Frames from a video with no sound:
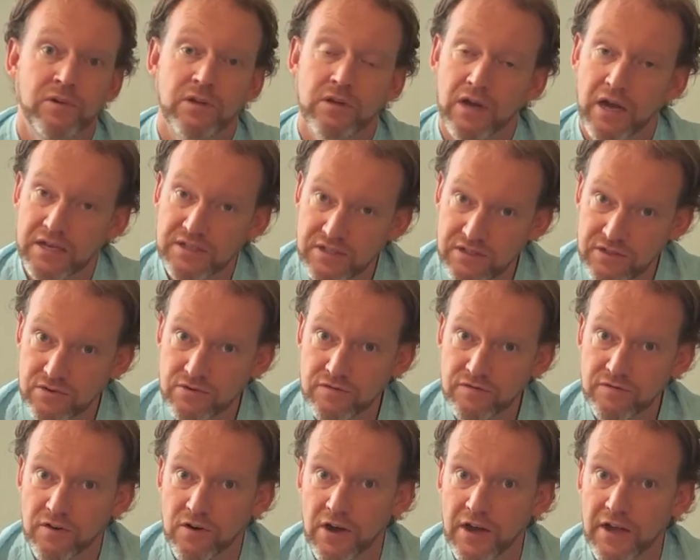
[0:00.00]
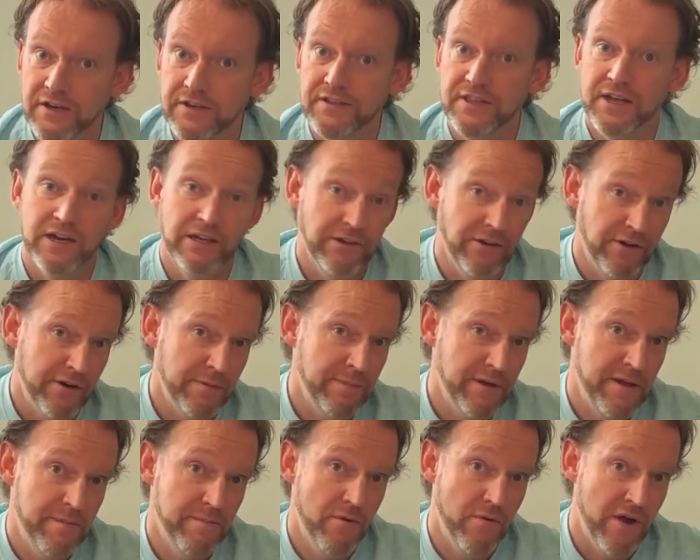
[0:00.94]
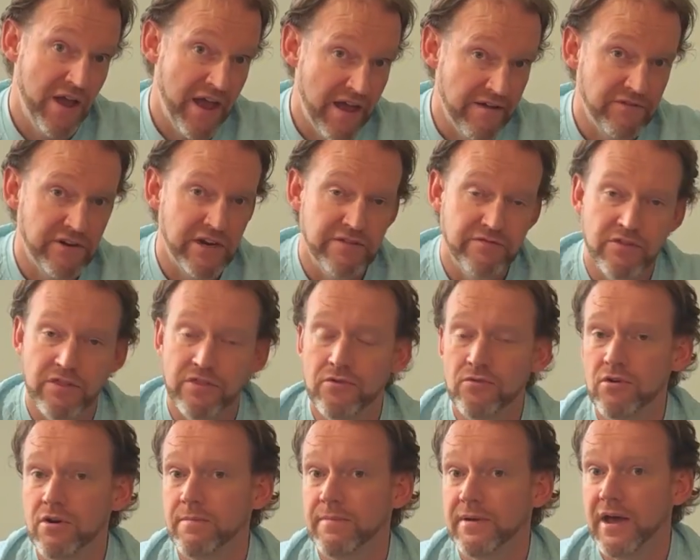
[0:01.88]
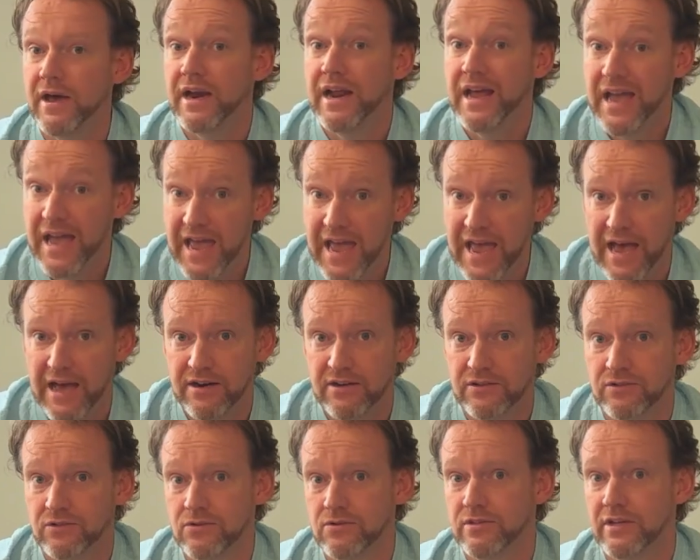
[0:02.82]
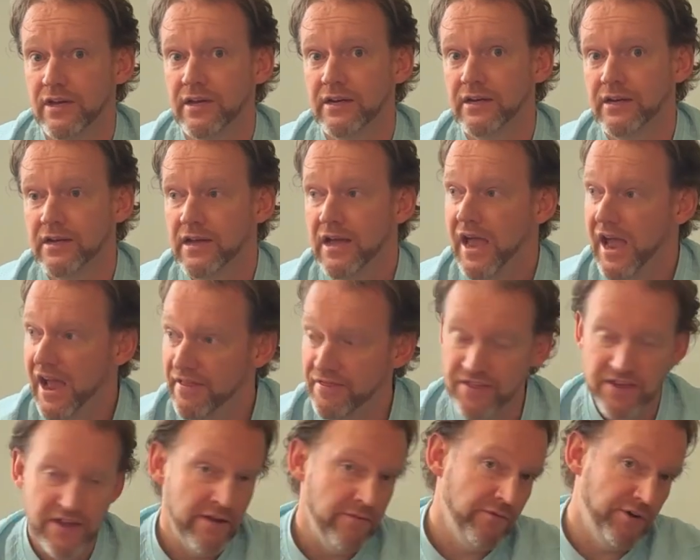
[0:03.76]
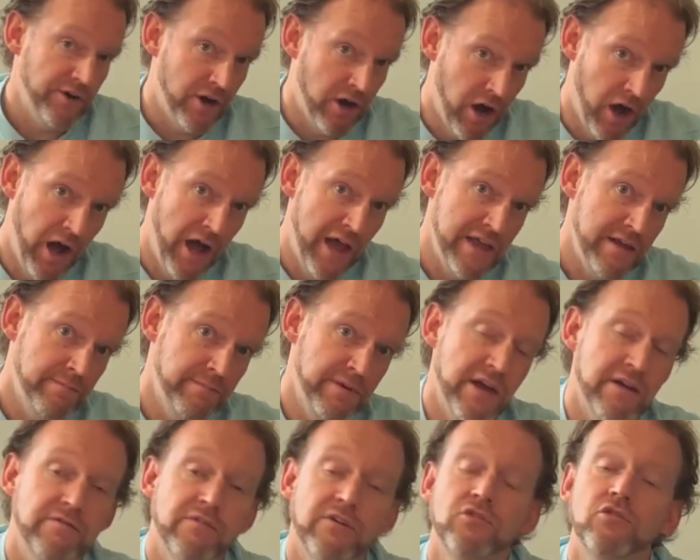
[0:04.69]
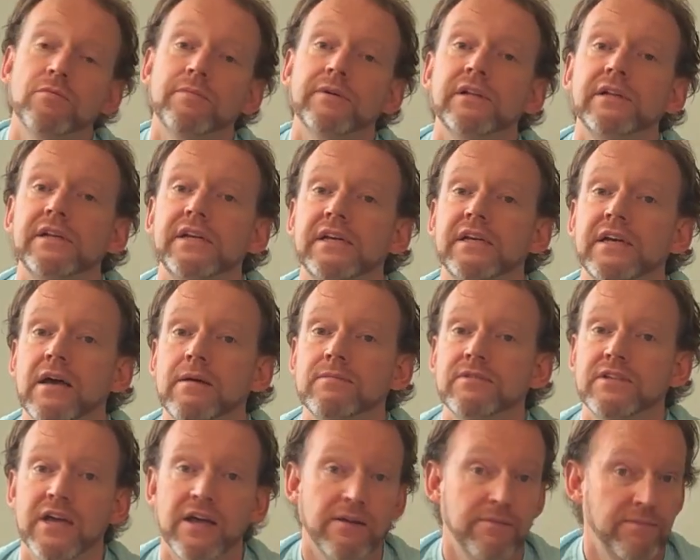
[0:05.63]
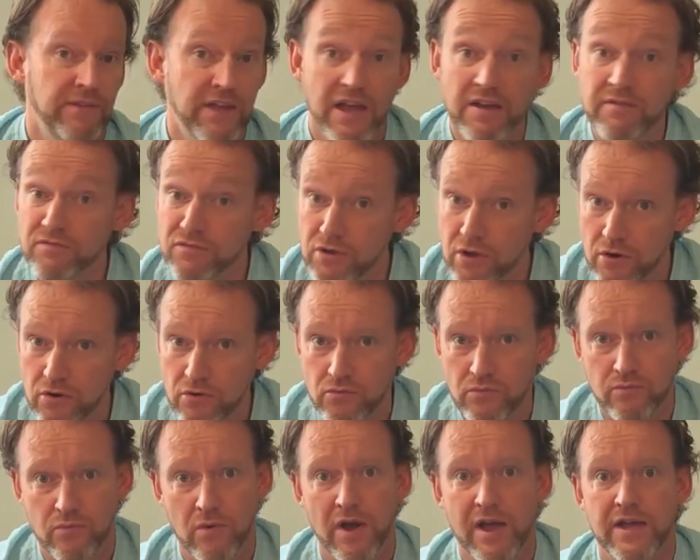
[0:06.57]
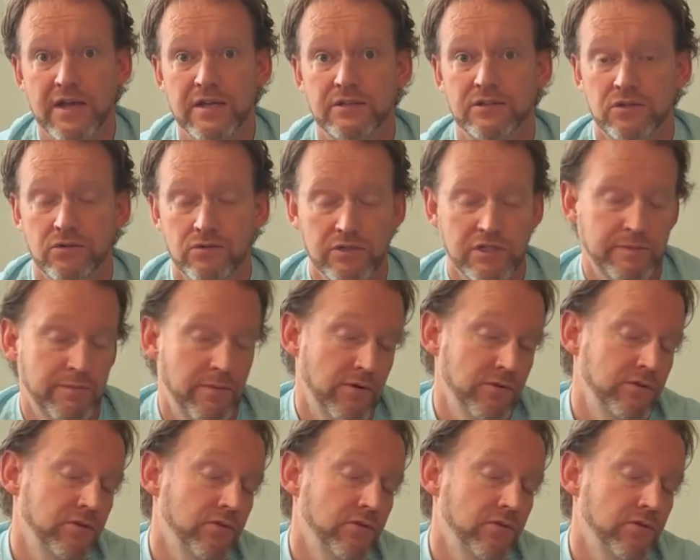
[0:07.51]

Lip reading: I still find that a lot of people haven't even thought about how to do that. And then when a high impact vulnerability comes out, they have no way to respond